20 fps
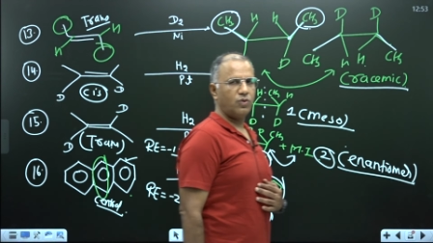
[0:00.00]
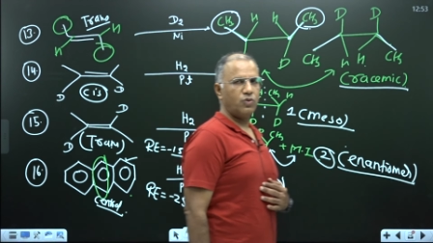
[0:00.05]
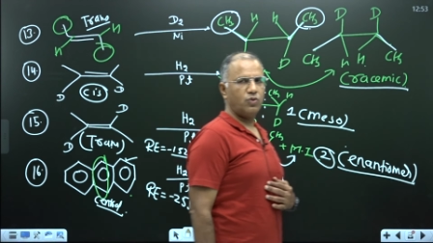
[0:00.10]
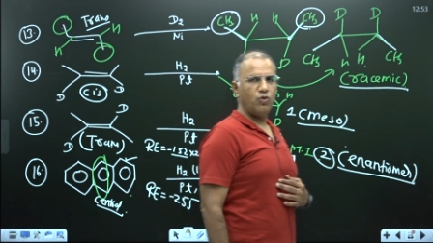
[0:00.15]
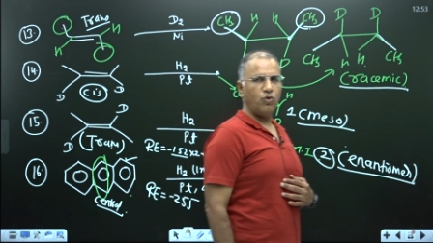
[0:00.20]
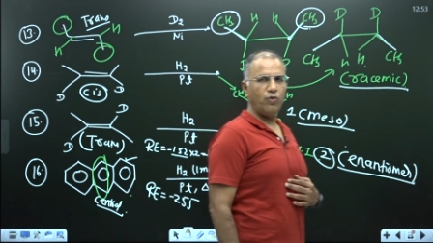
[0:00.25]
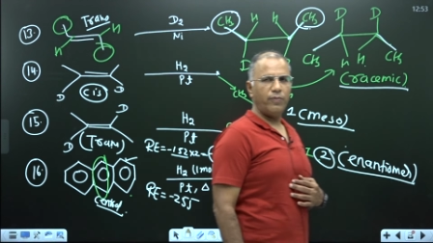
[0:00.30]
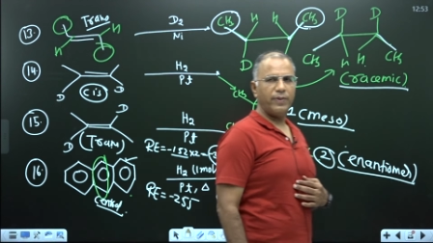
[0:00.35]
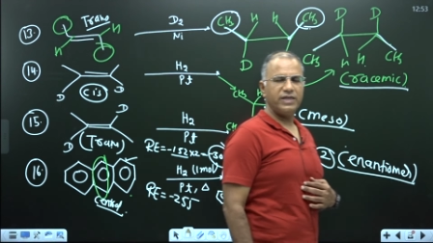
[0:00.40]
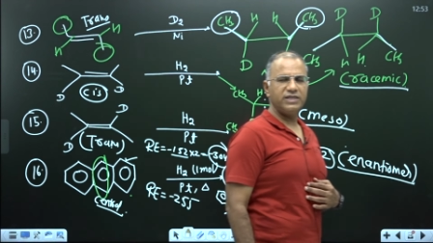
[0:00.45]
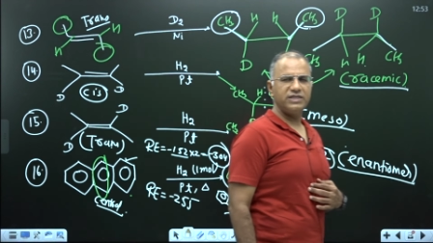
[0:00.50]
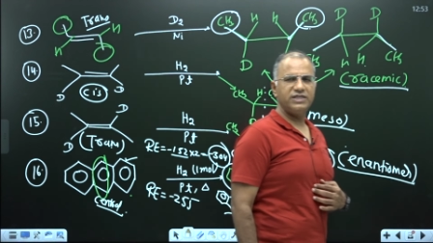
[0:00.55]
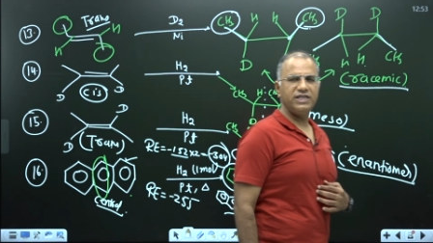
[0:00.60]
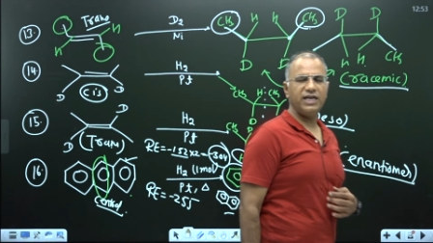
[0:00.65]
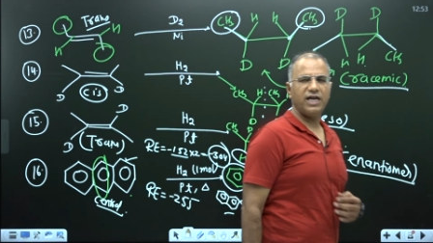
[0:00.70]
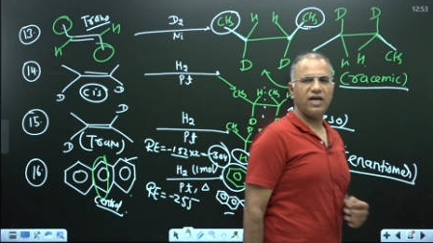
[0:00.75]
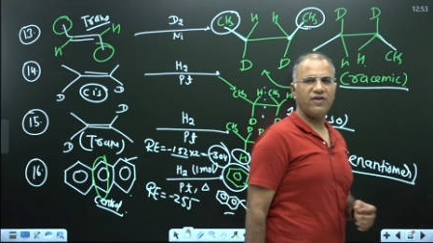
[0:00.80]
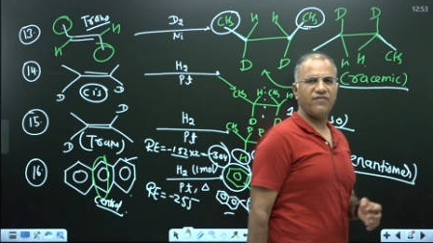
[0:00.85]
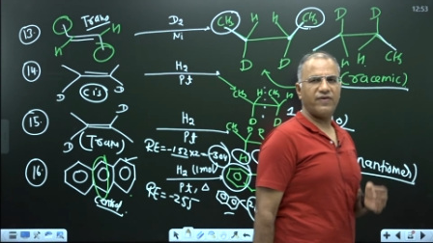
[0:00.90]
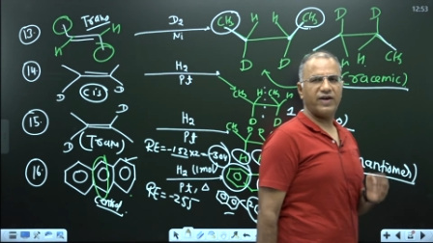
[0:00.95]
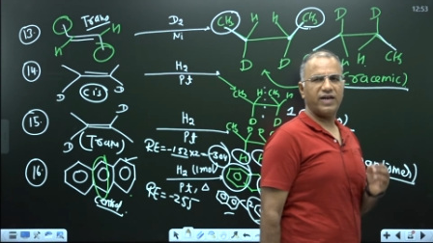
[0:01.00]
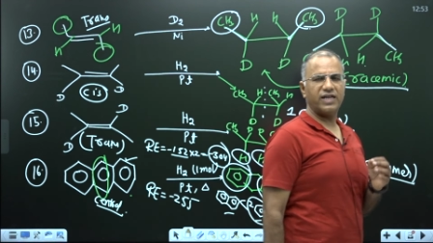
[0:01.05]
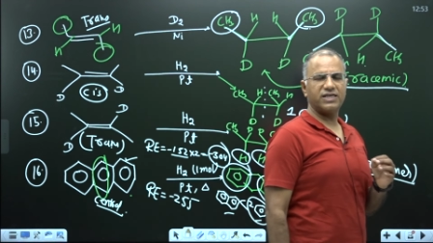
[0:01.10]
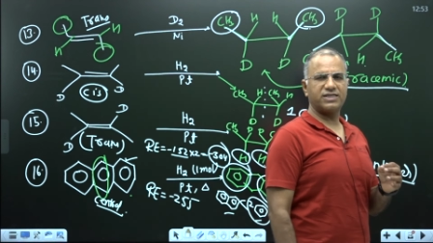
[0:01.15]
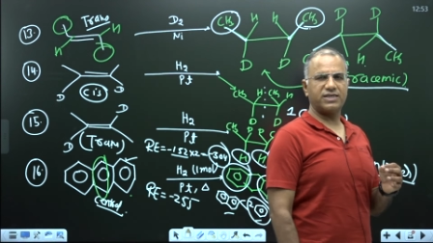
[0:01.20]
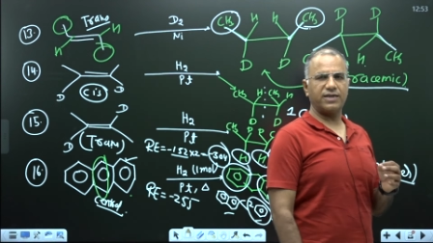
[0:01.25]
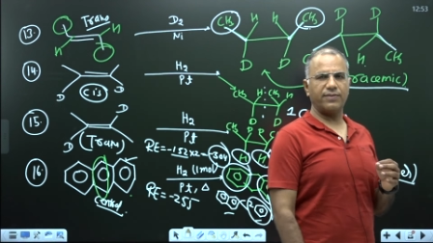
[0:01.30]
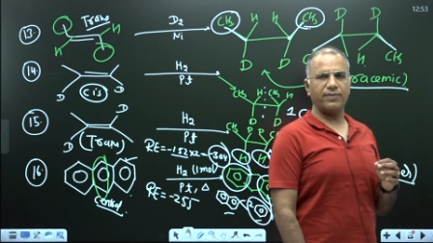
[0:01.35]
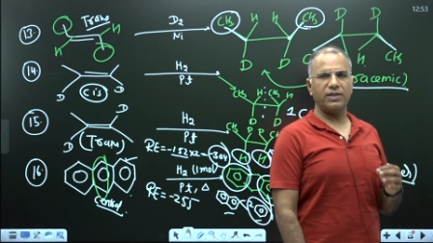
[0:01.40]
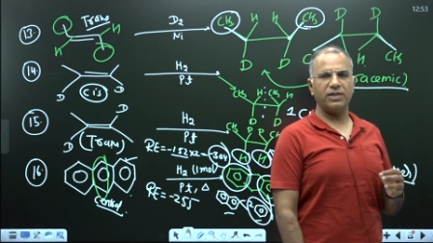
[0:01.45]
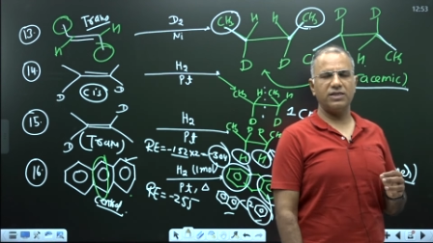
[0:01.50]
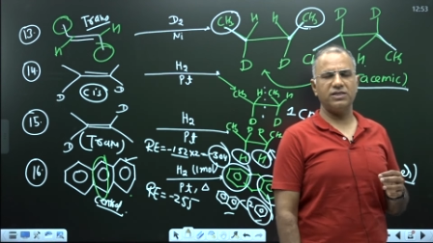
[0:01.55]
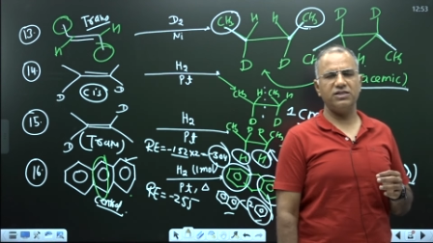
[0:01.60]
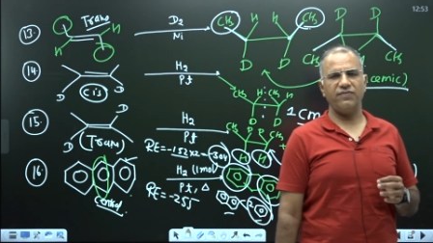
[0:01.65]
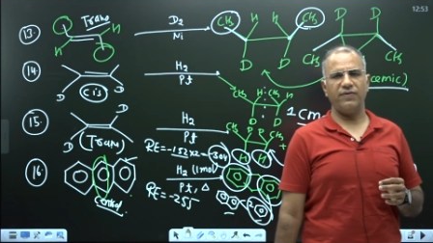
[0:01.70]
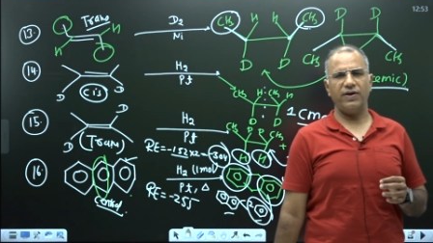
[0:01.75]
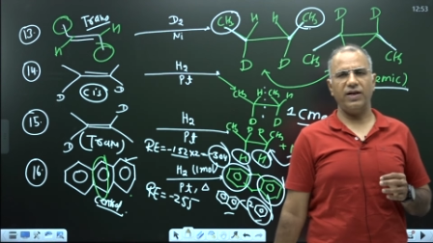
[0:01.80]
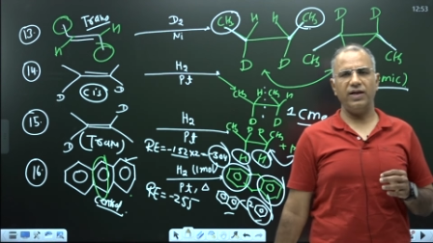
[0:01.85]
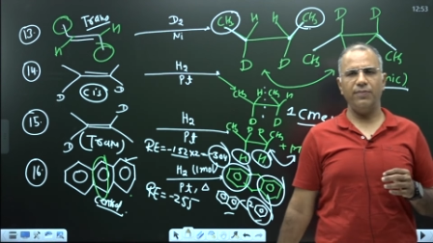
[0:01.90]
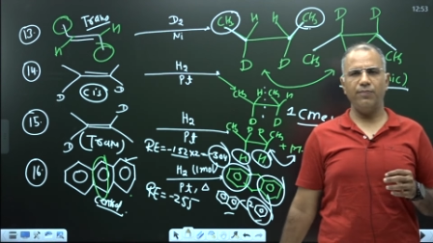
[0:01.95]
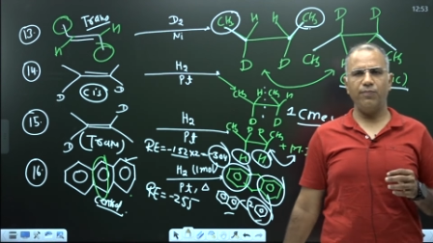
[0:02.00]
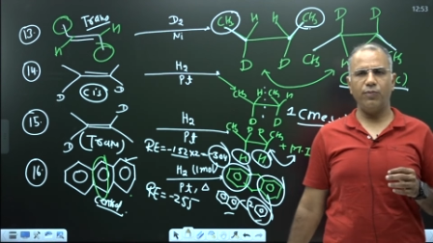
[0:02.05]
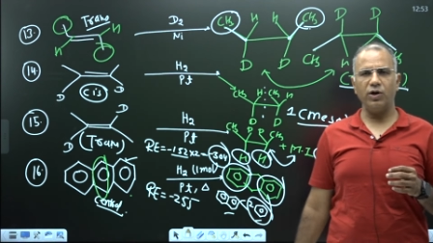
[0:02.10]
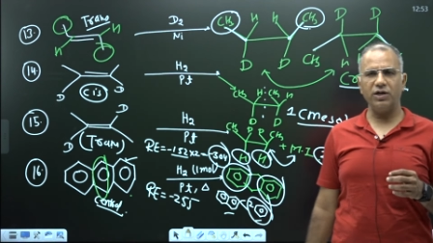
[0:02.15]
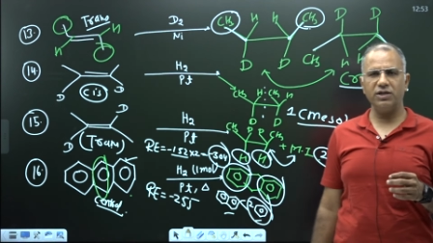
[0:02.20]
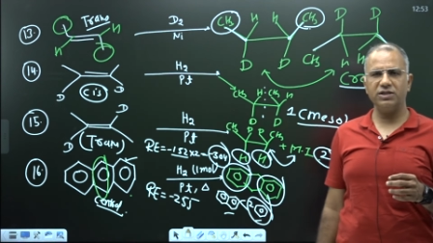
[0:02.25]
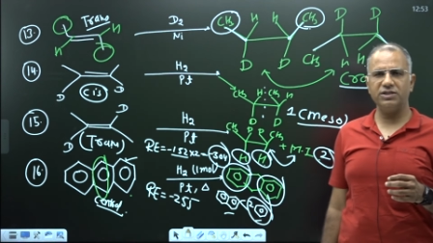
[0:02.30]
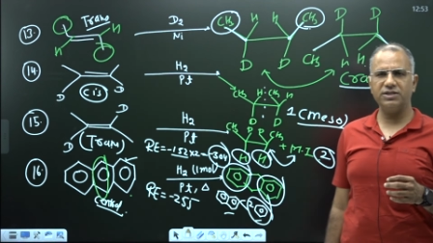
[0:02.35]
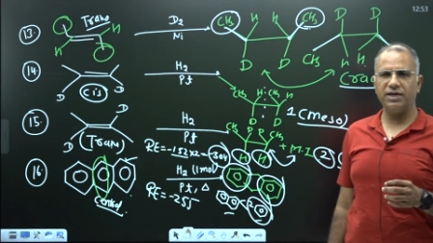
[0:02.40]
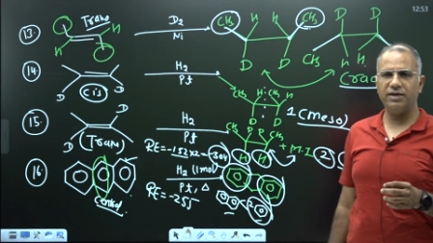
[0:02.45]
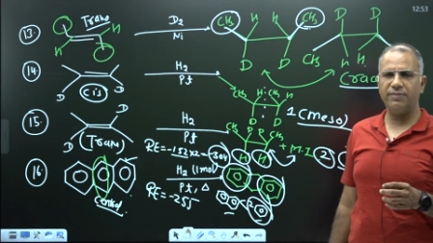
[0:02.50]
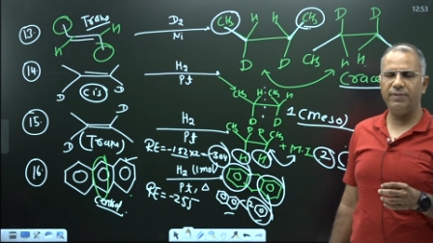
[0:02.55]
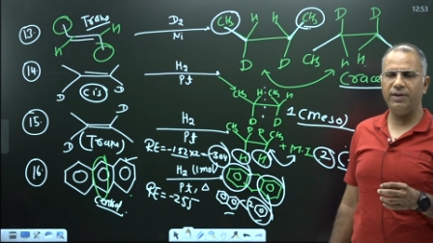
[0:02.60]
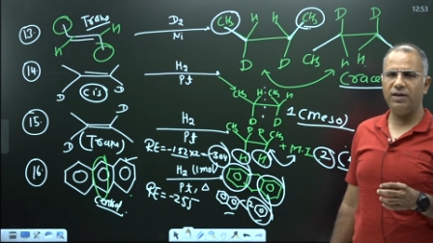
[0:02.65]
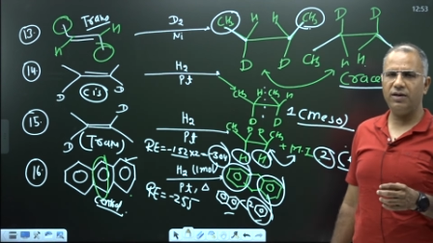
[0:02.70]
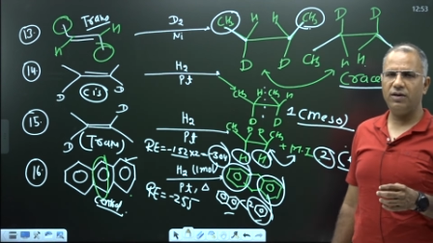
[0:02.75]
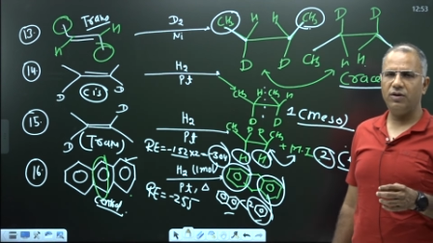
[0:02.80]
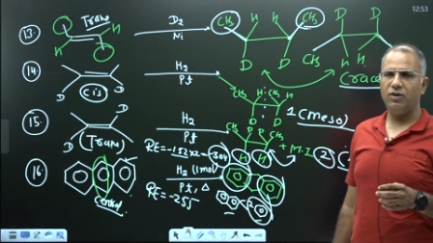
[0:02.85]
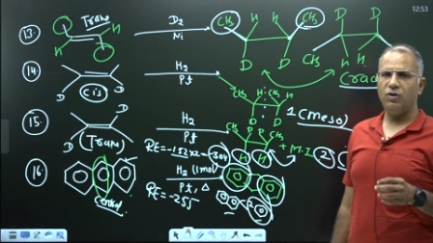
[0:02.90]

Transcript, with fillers: 2 benzene are very stable. This is a very important statement.